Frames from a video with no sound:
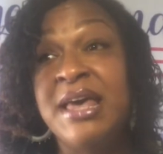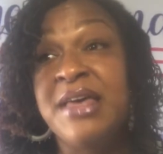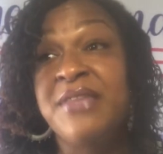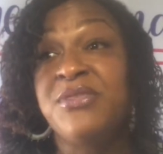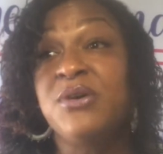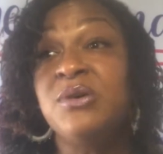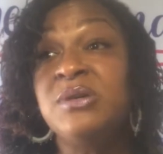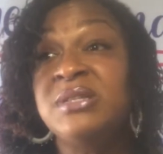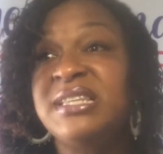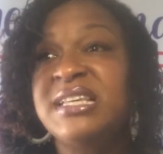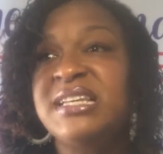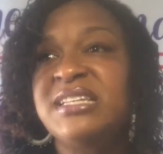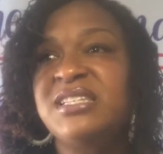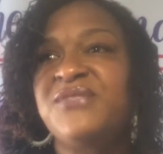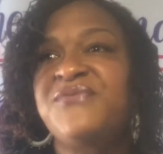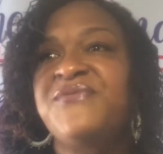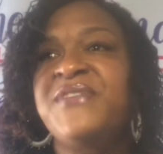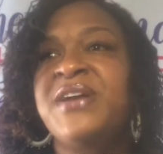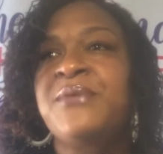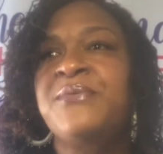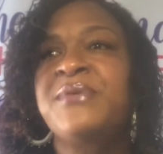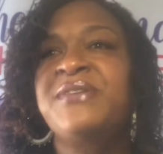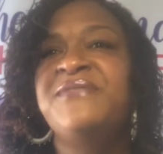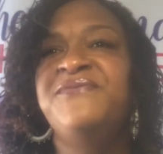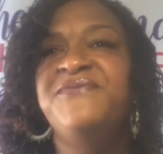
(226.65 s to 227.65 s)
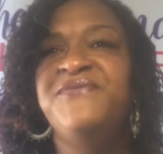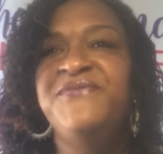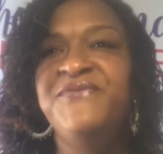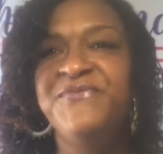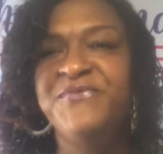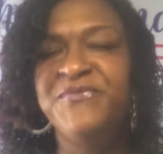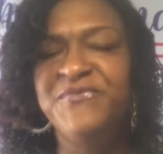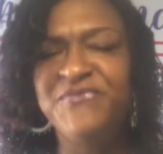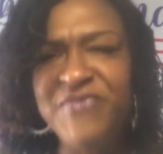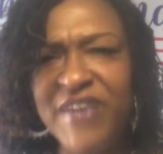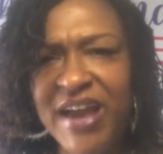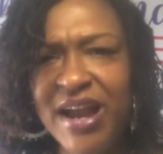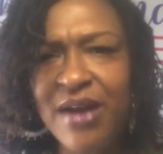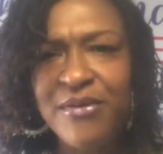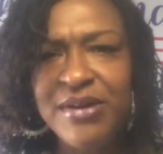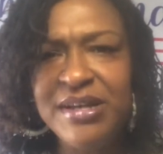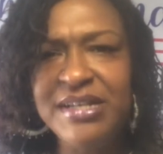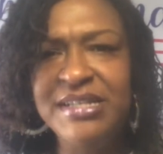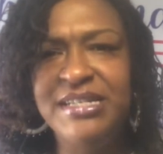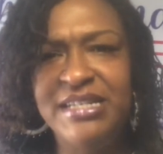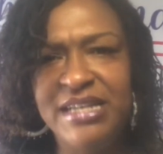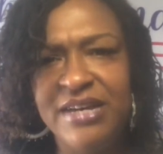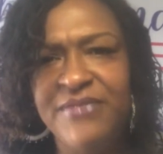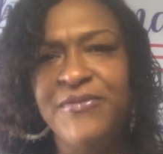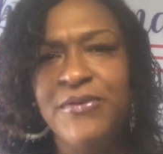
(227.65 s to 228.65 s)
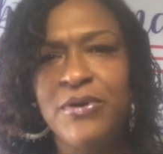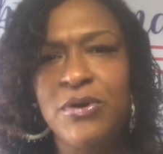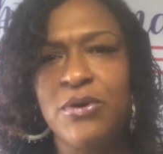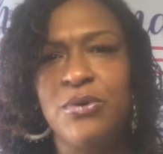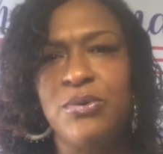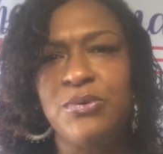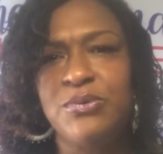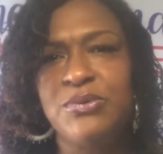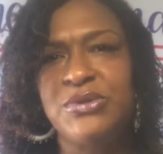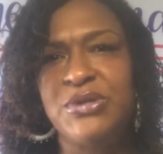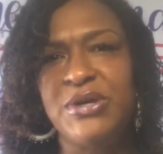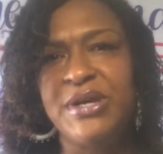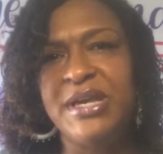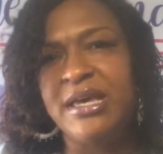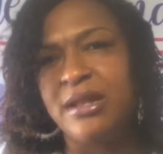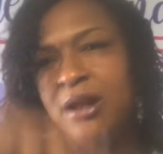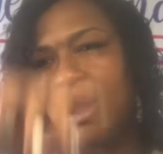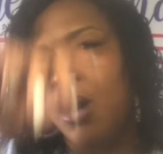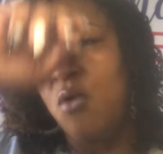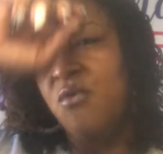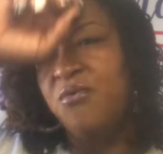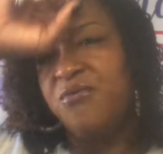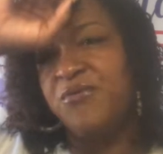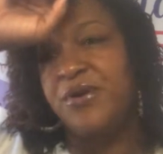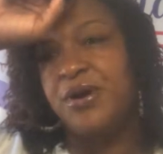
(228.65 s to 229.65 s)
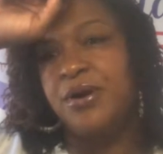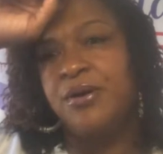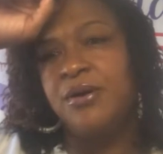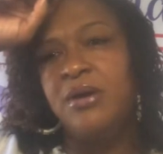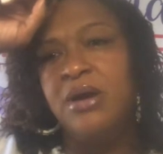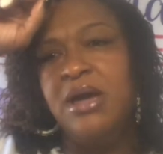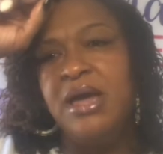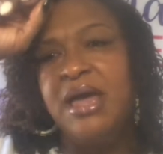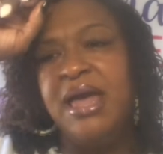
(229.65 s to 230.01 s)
Those things are very, very difficult to get over.